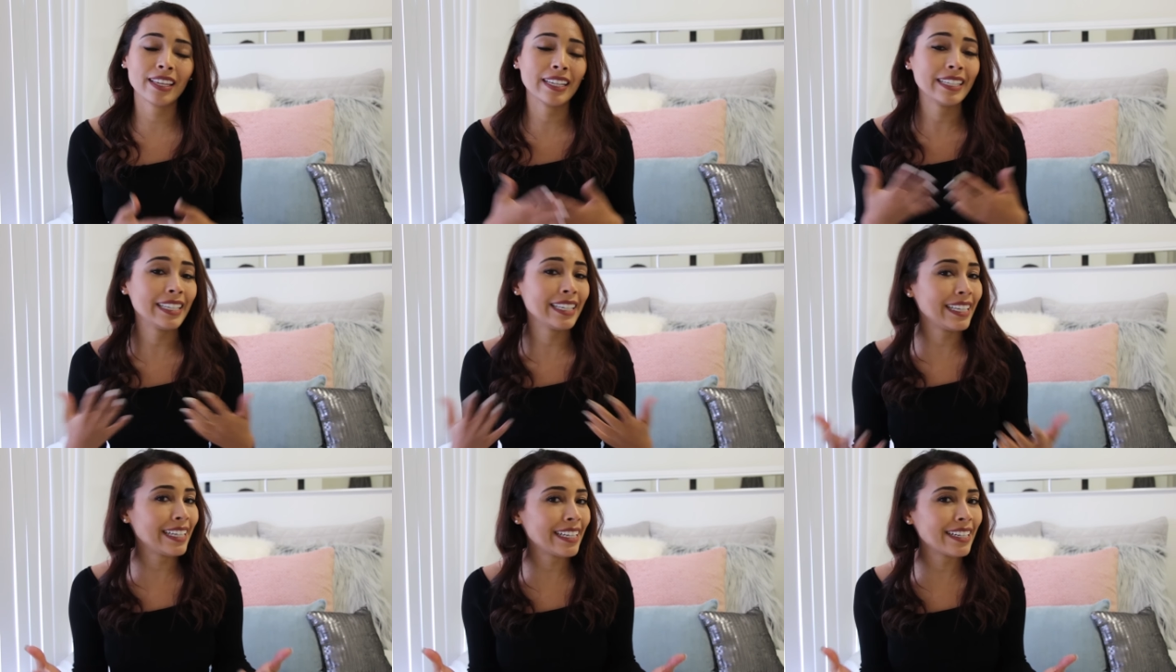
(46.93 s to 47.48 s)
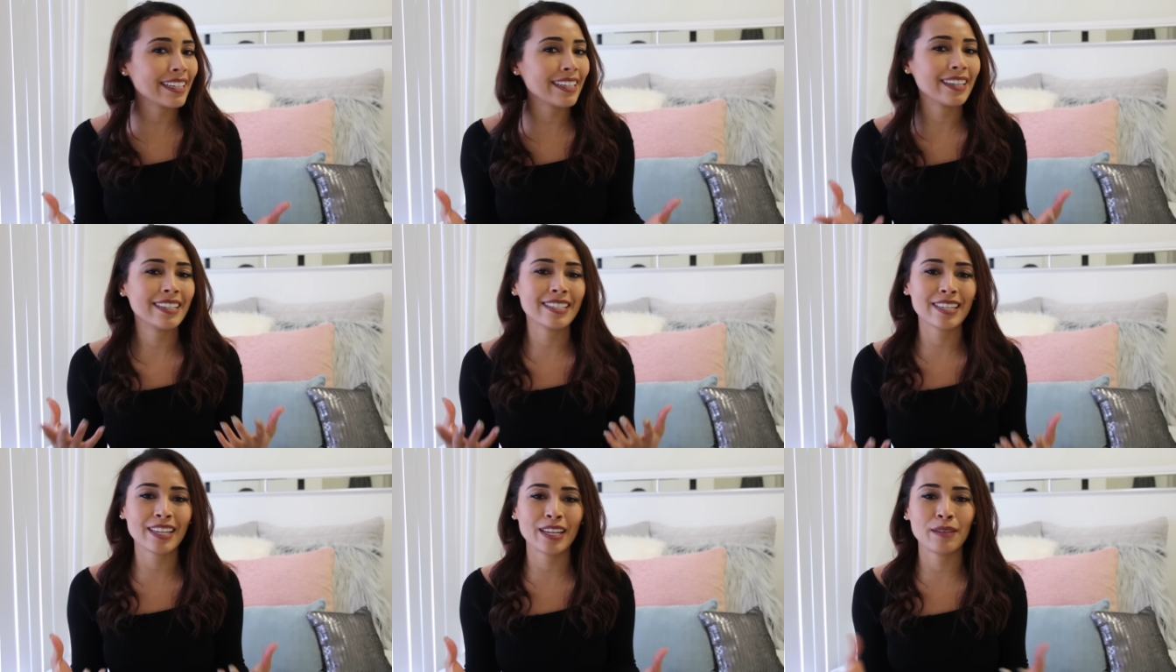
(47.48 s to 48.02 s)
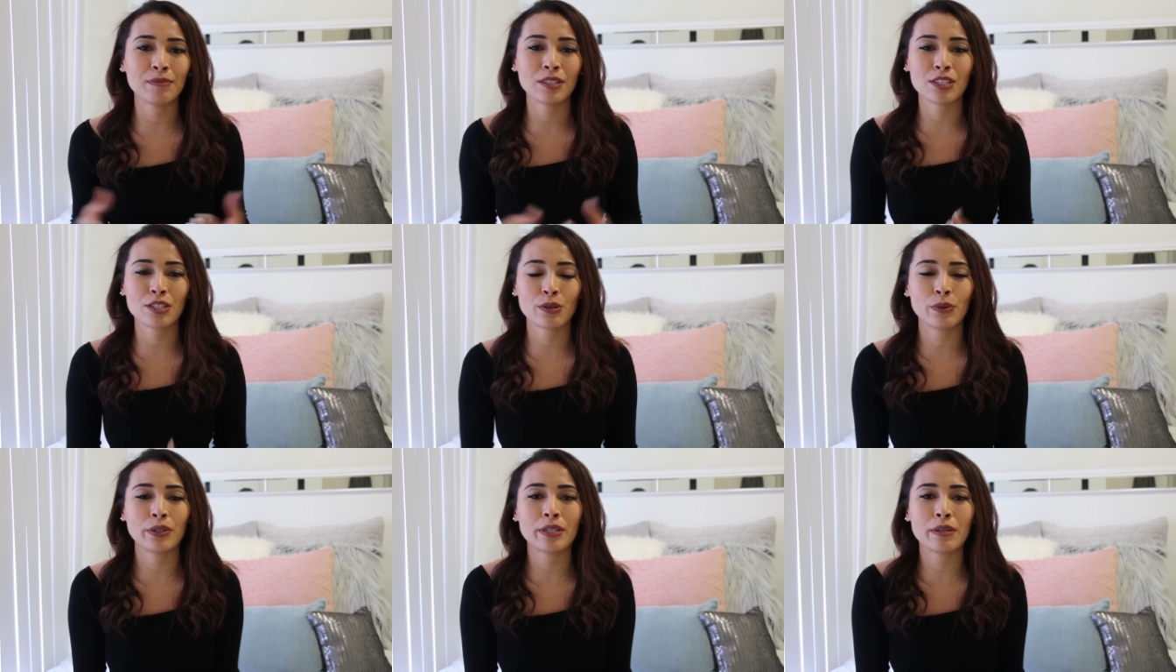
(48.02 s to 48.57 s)
They need a team
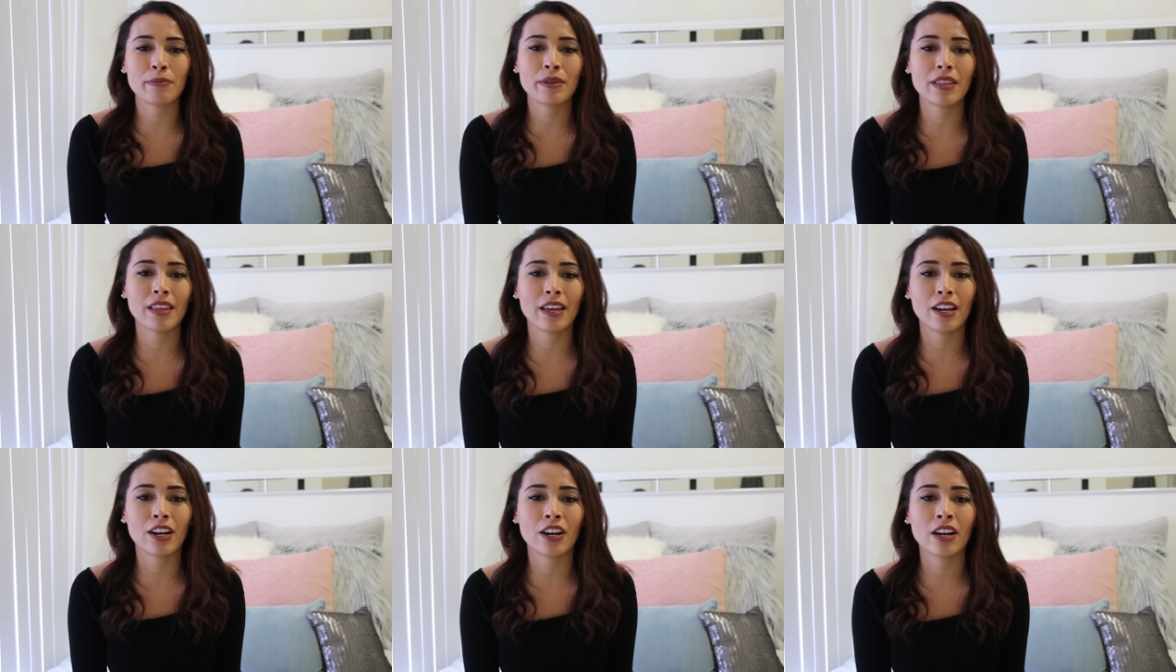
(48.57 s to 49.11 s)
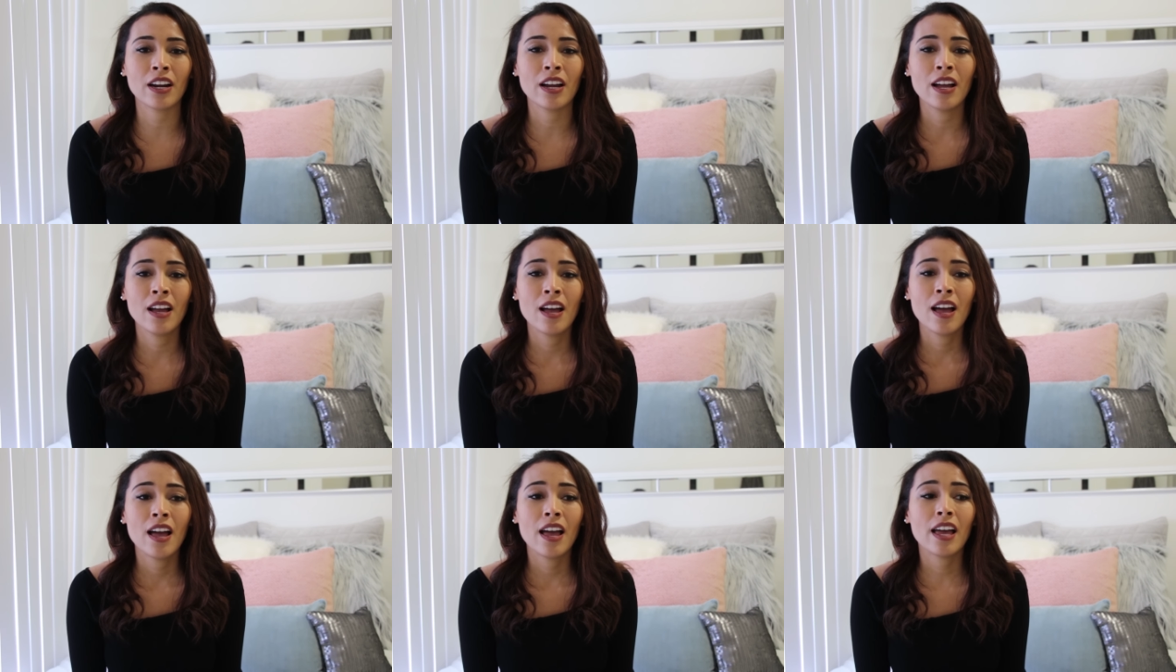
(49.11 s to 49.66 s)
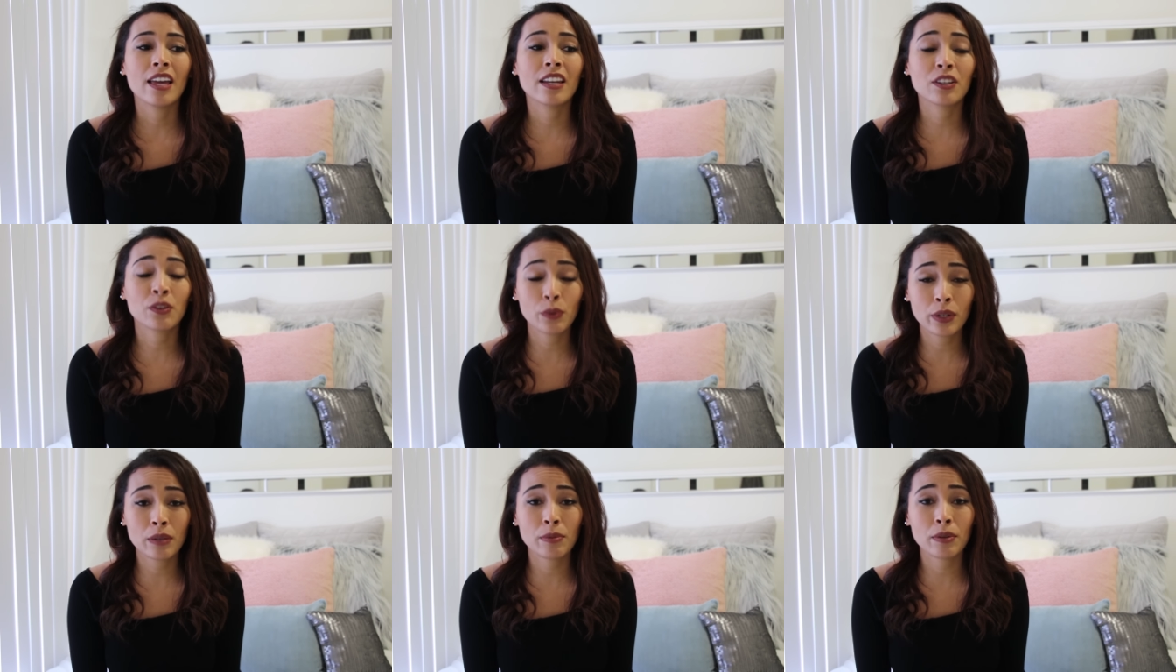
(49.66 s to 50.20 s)
that's going to be there
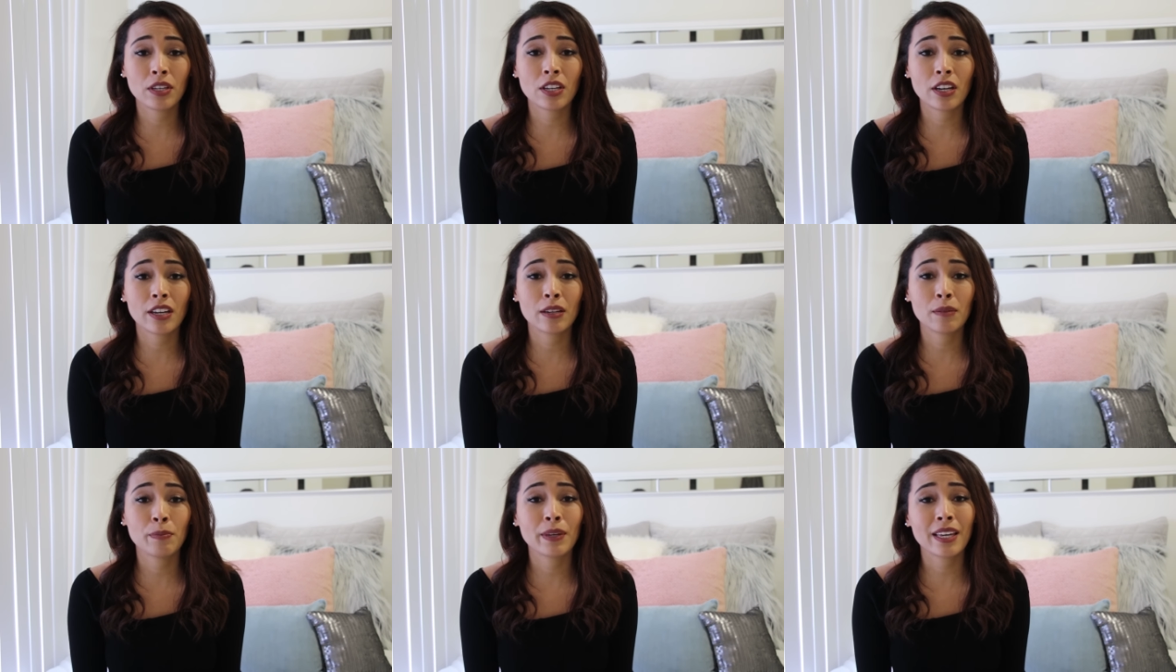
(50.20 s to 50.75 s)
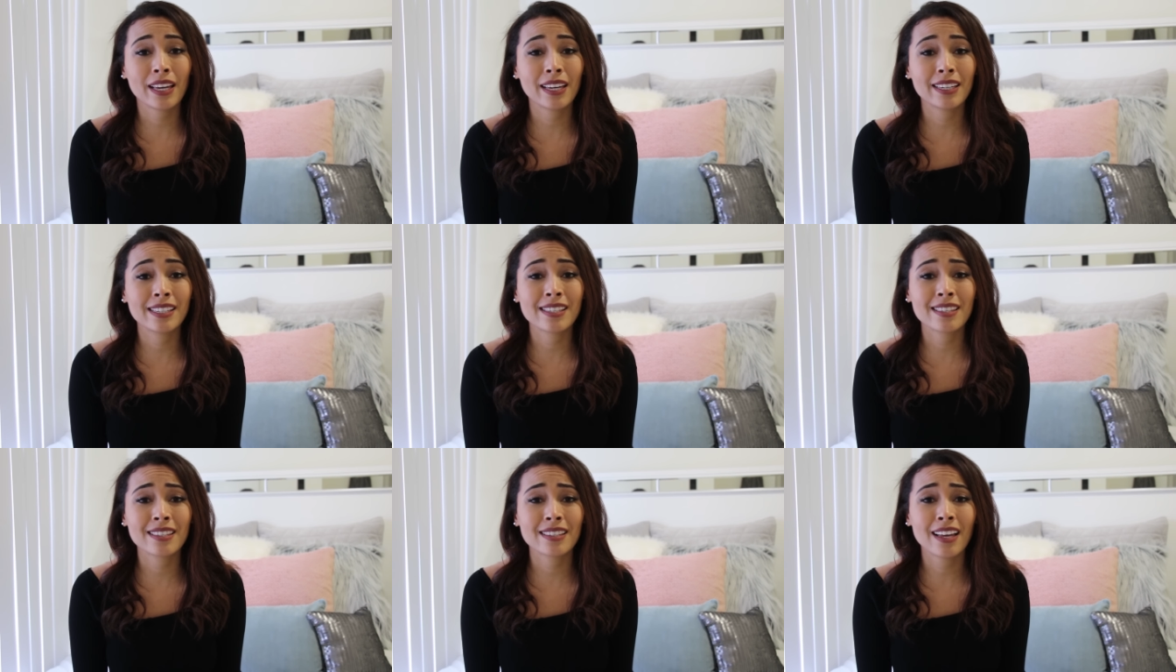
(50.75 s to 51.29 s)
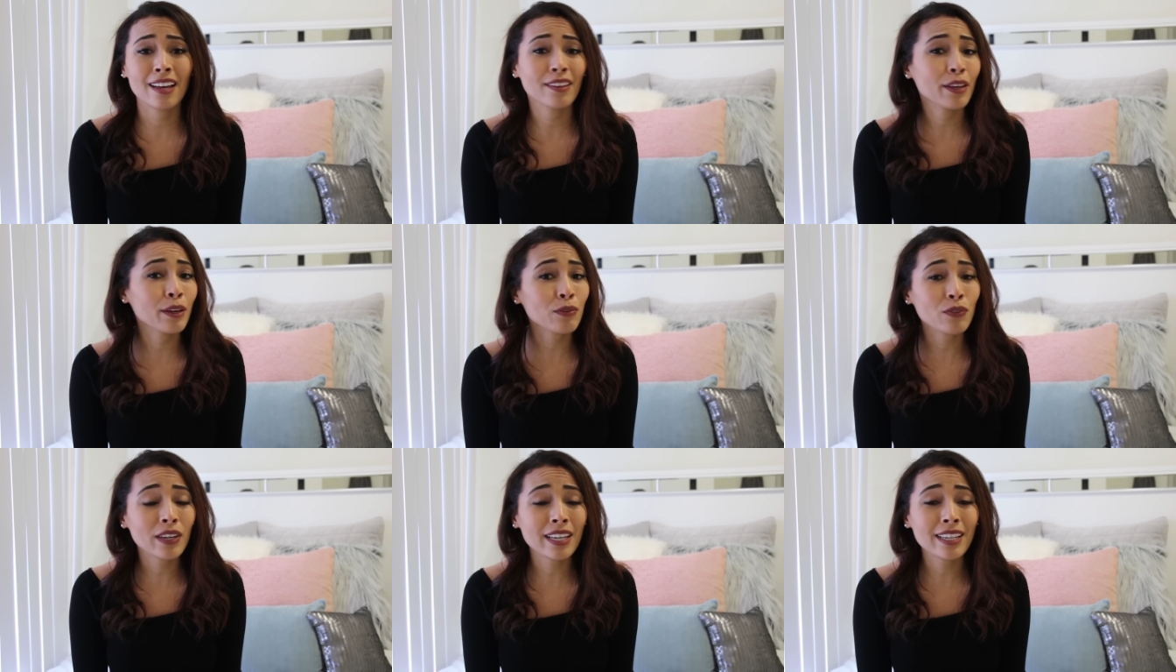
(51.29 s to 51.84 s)
and going to be good because
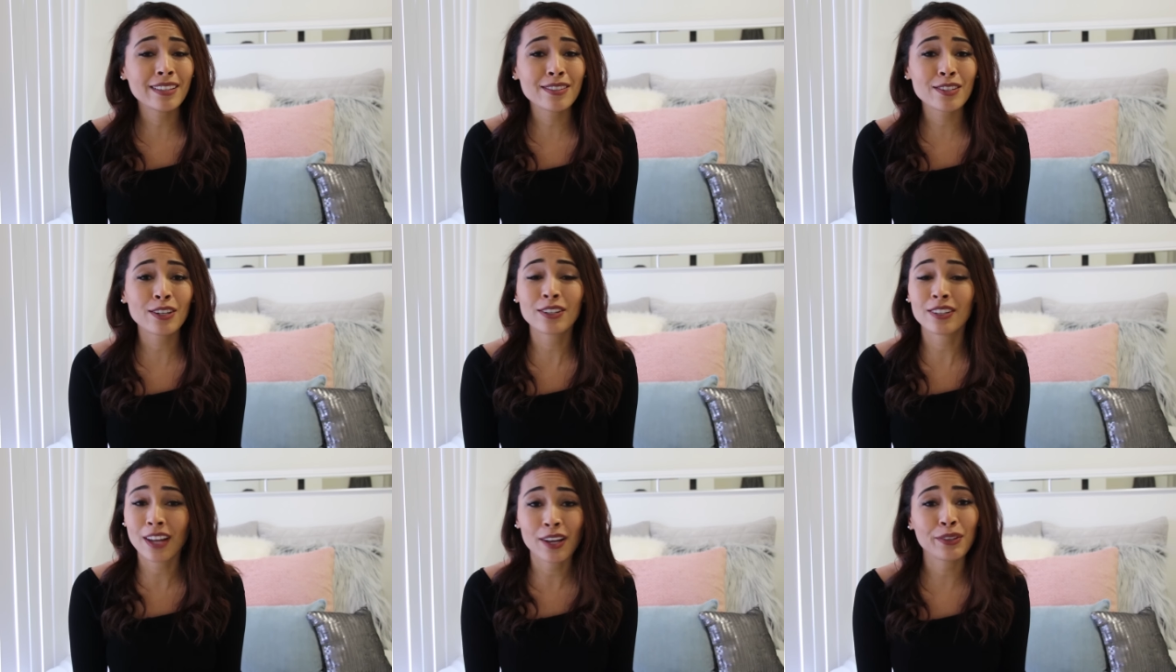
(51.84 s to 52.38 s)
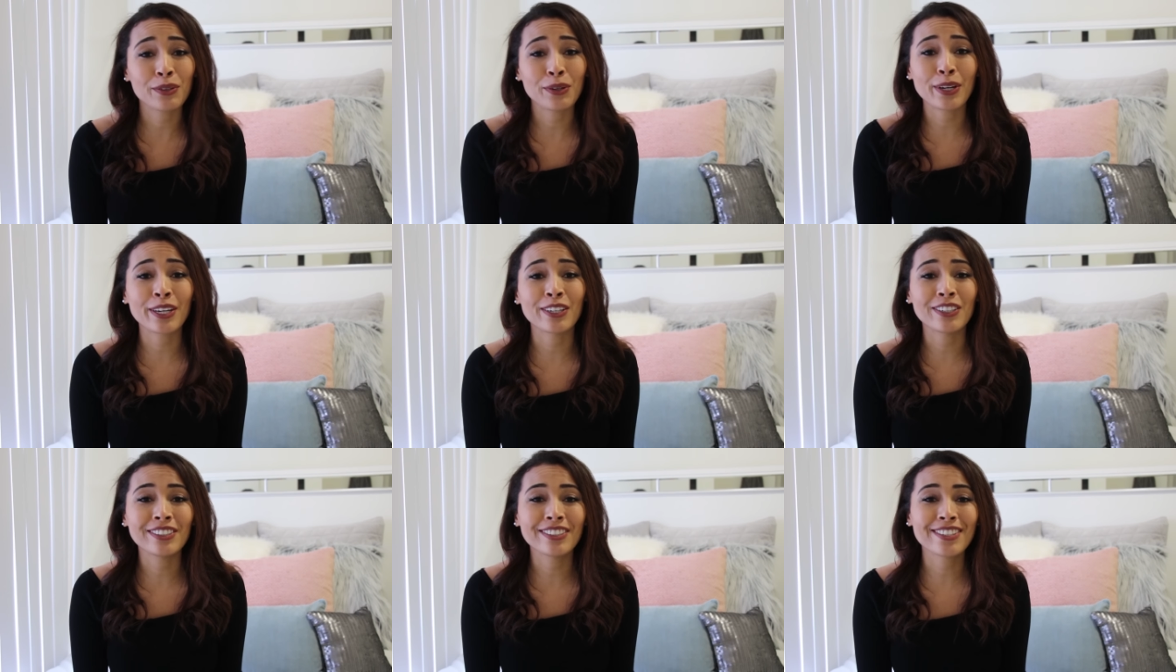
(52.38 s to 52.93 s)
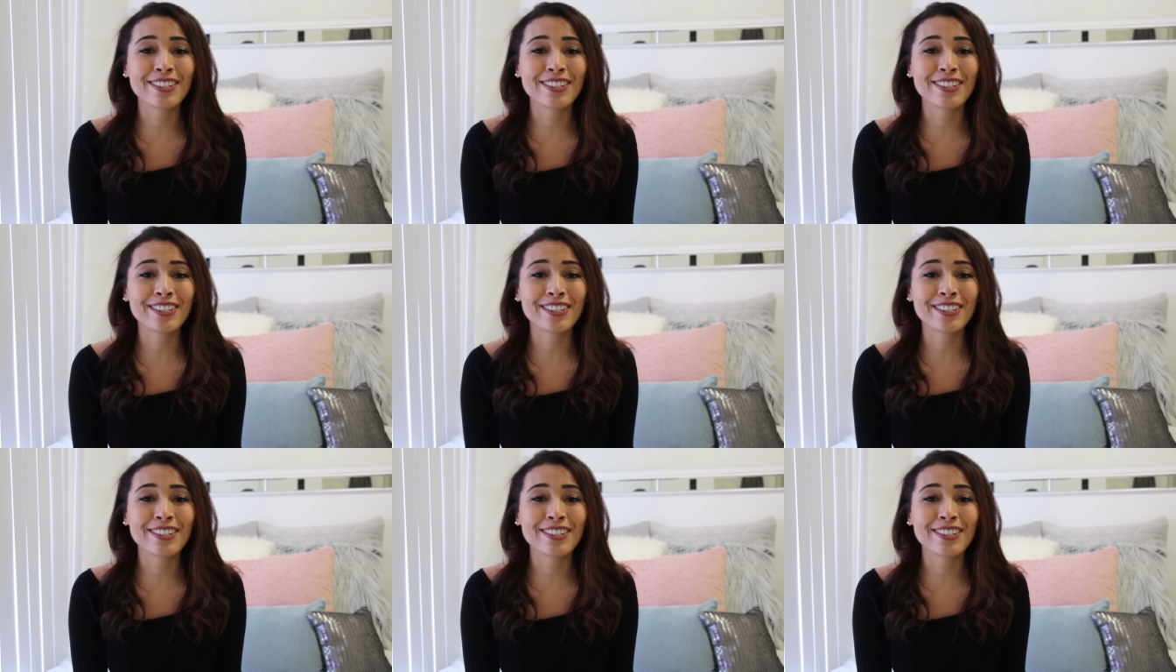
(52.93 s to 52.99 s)
LA fans are not loyal.